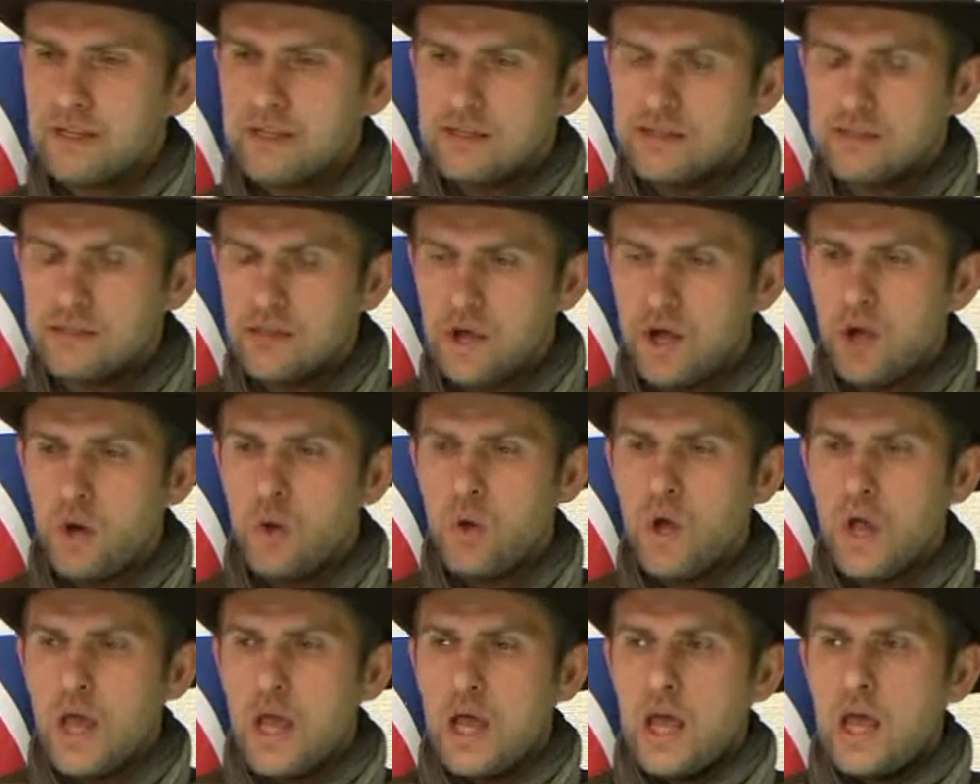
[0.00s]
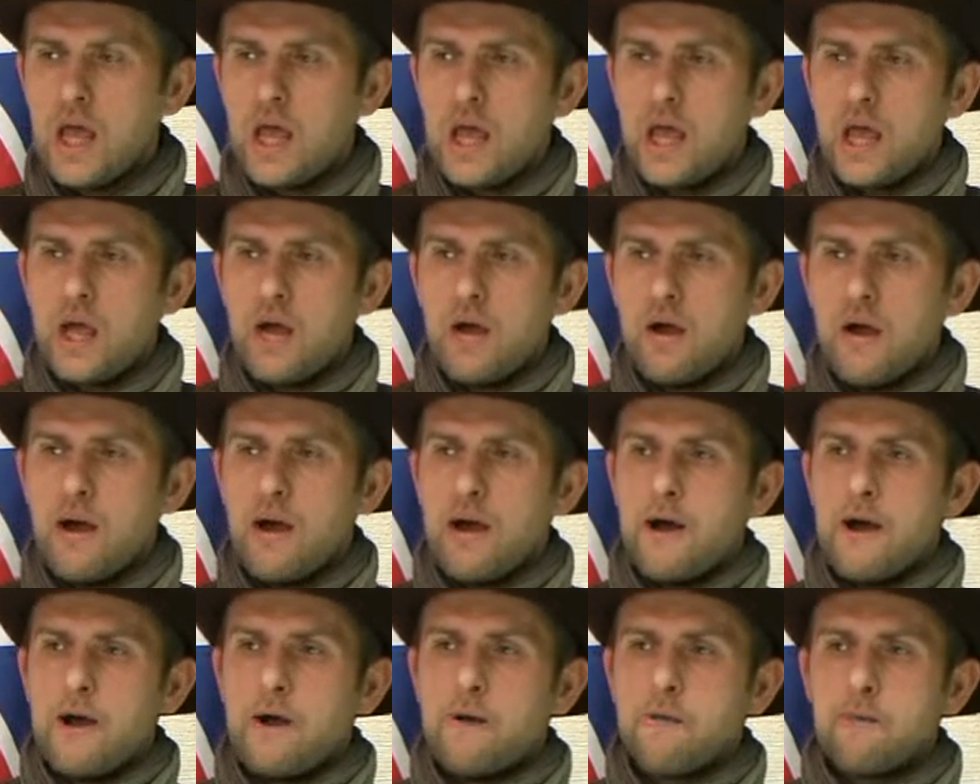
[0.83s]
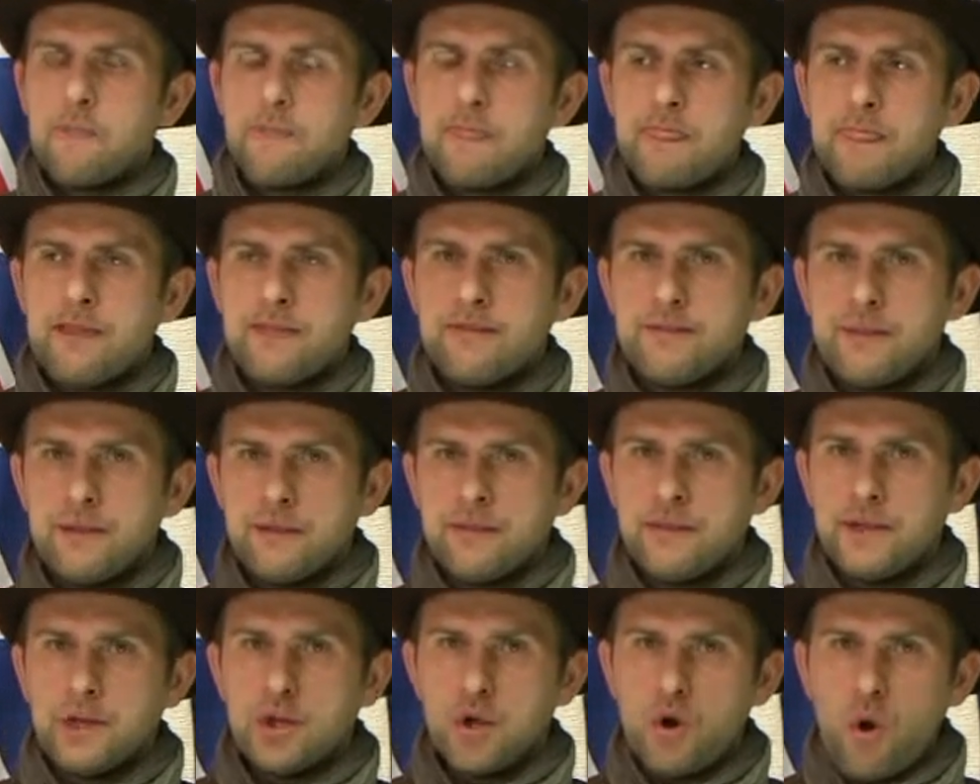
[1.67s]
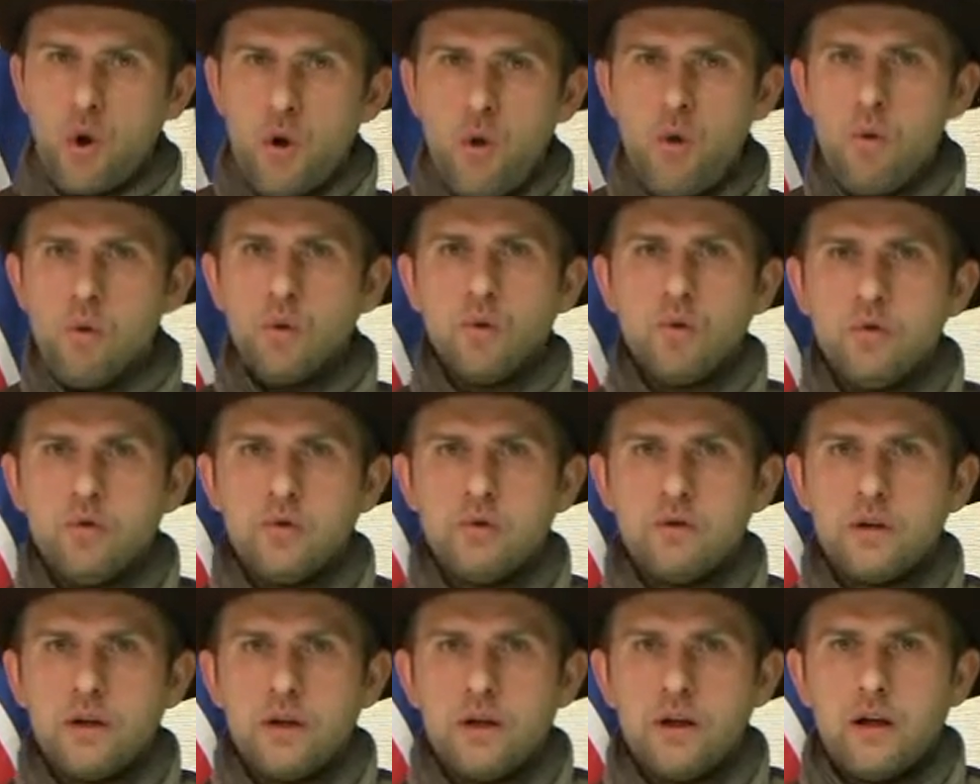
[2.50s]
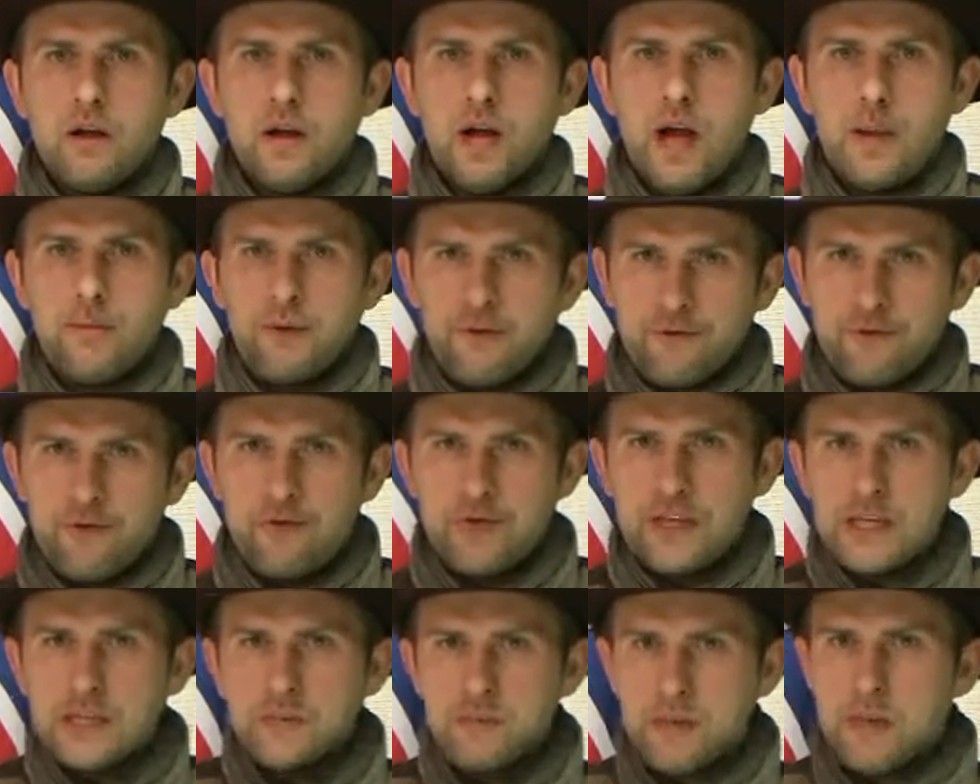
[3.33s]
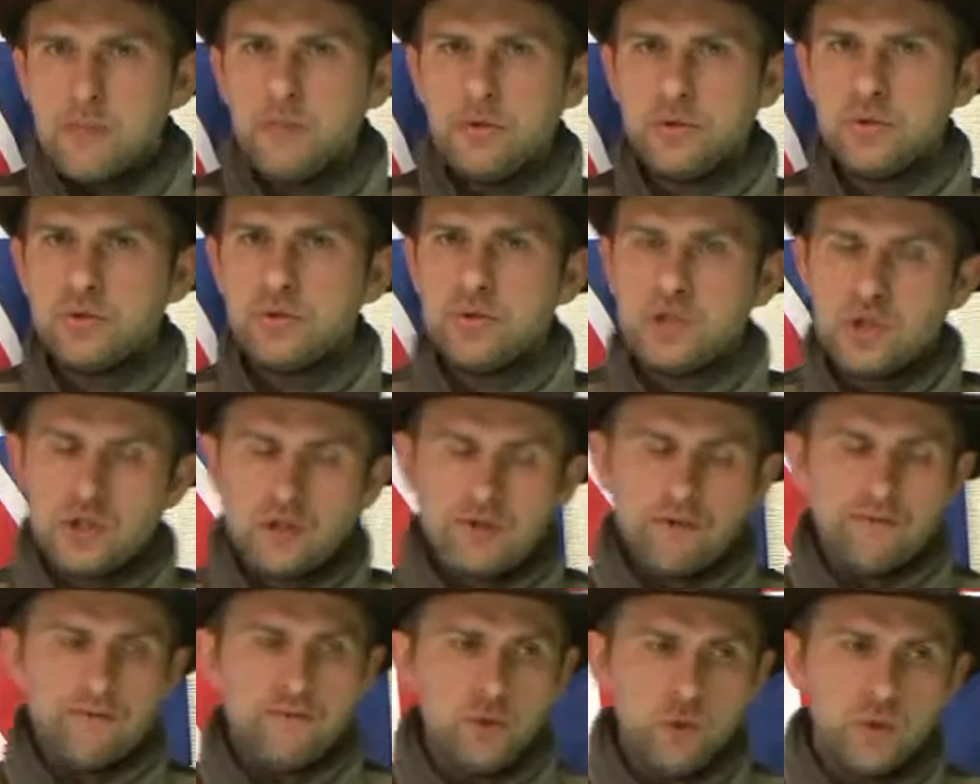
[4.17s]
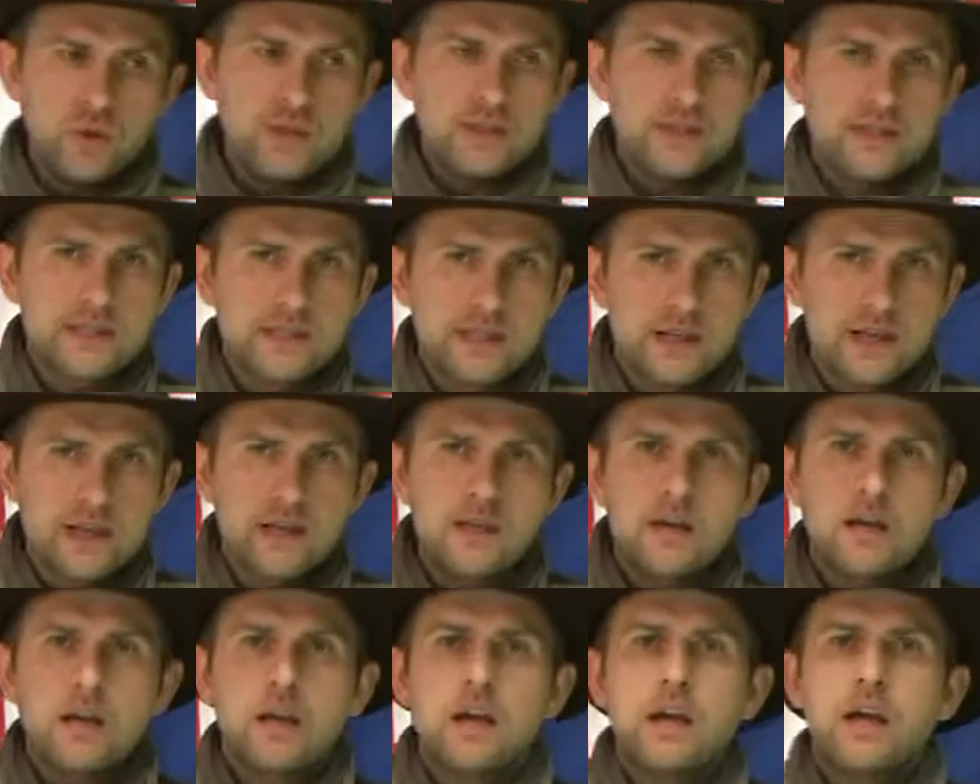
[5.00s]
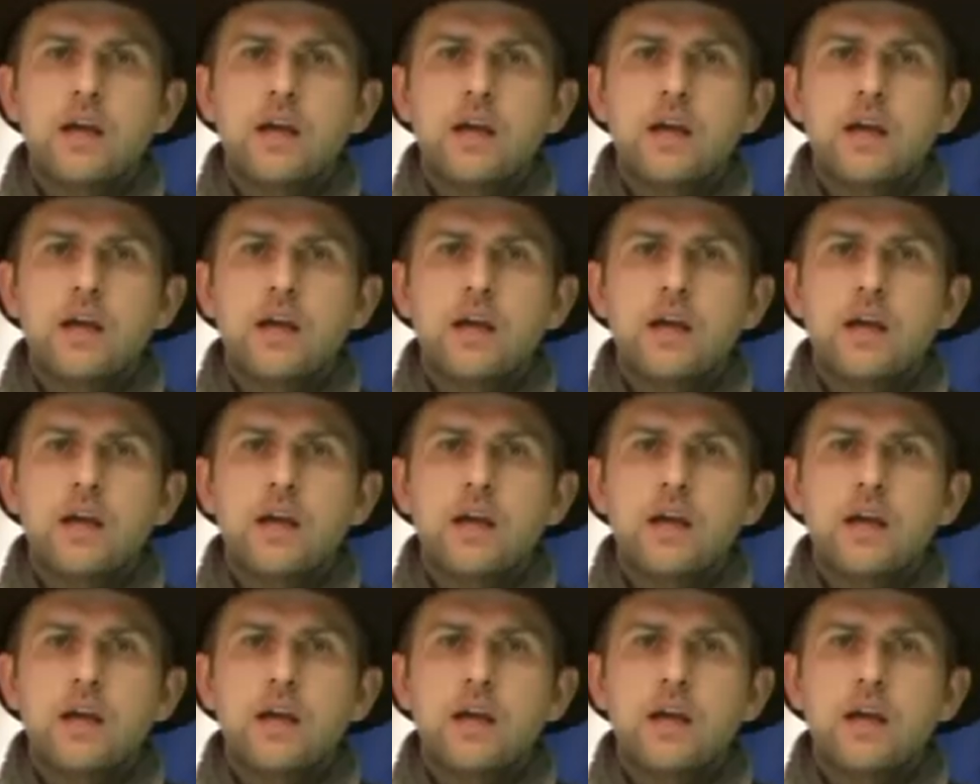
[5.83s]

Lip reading: So the goal, for these people to achieve fluency,